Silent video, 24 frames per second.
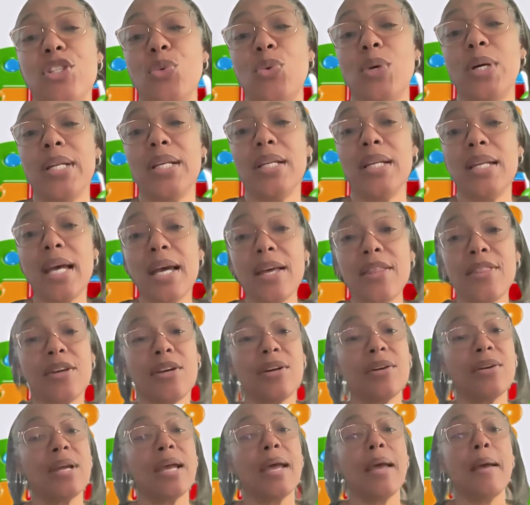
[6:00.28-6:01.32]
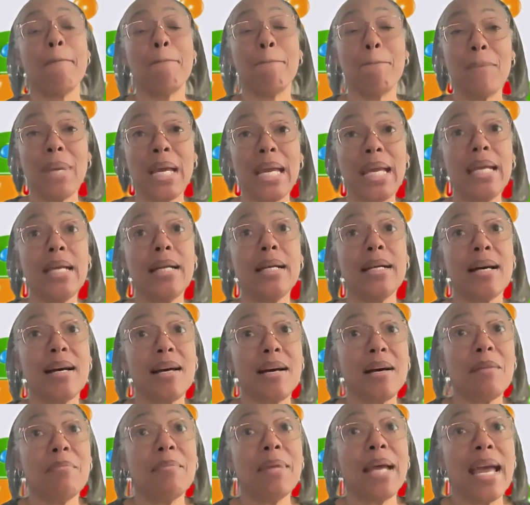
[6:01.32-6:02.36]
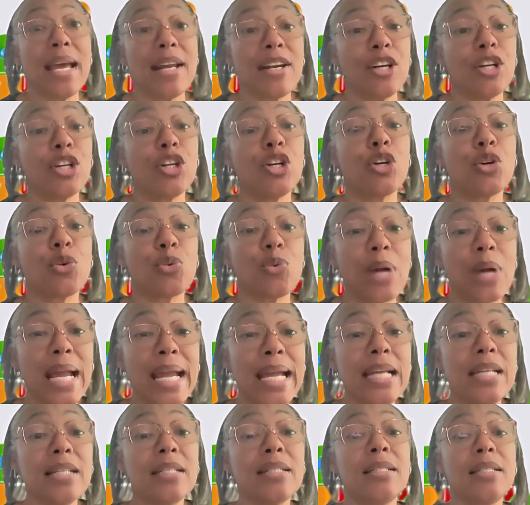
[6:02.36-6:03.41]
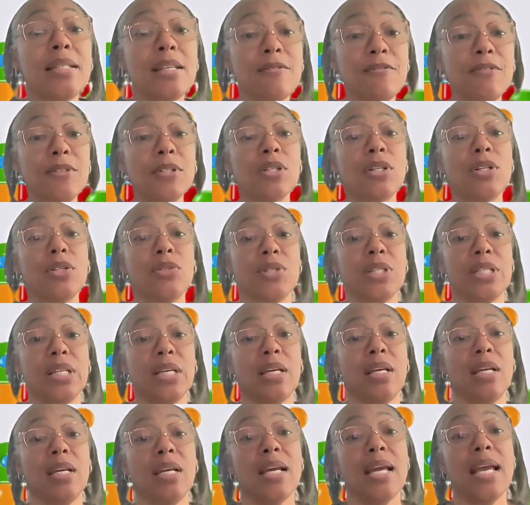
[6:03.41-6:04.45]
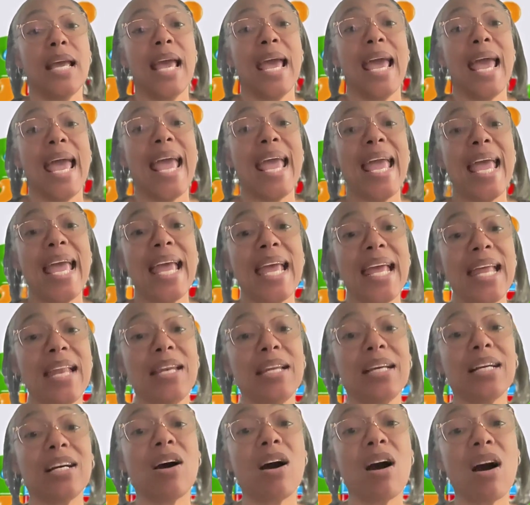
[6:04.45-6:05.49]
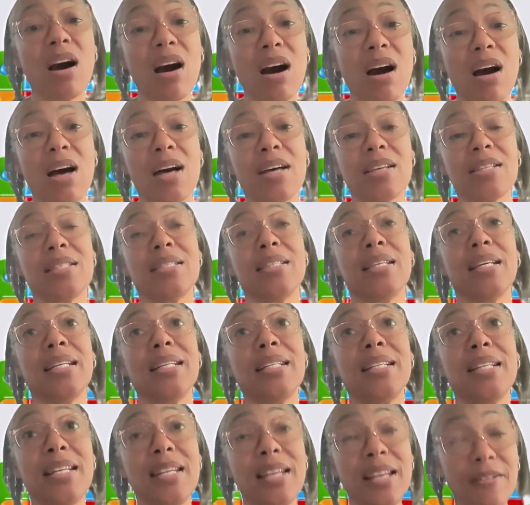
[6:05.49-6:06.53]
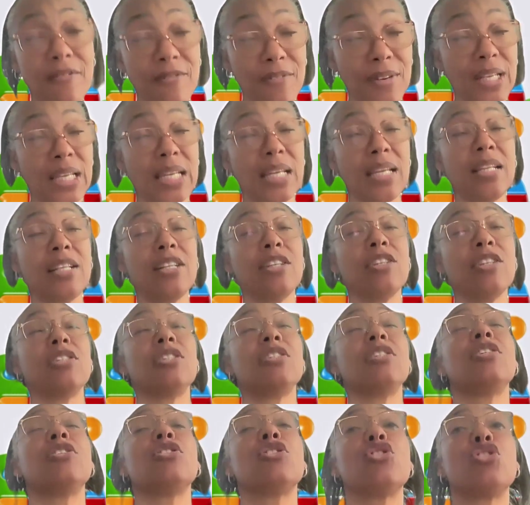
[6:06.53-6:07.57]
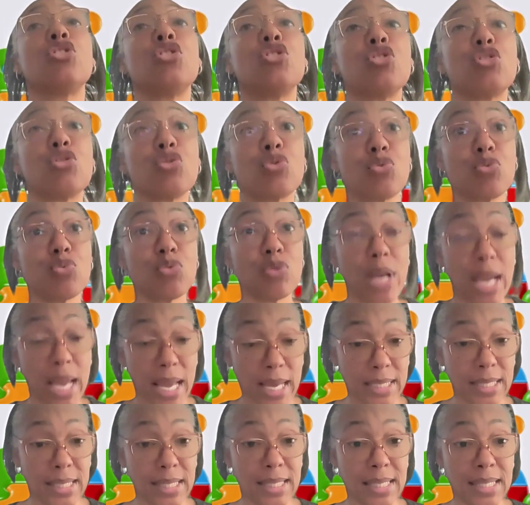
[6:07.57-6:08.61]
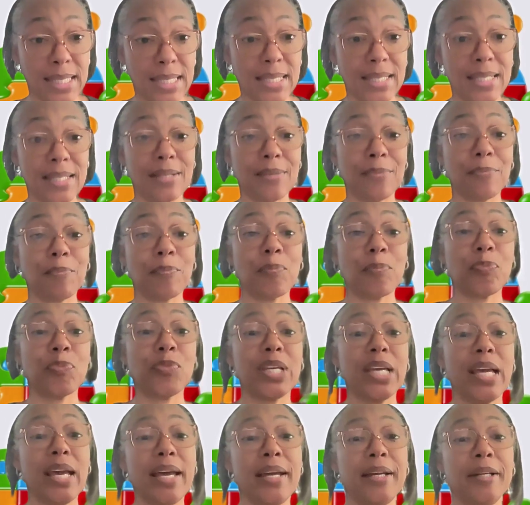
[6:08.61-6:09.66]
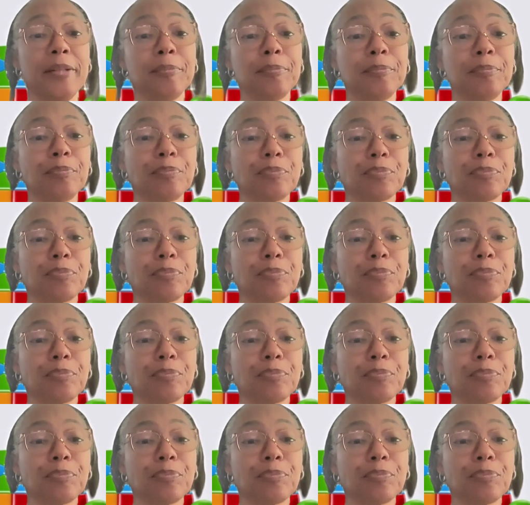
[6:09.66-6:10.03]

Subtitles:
to another may come at a great difficulty and cause significant distress. Okay.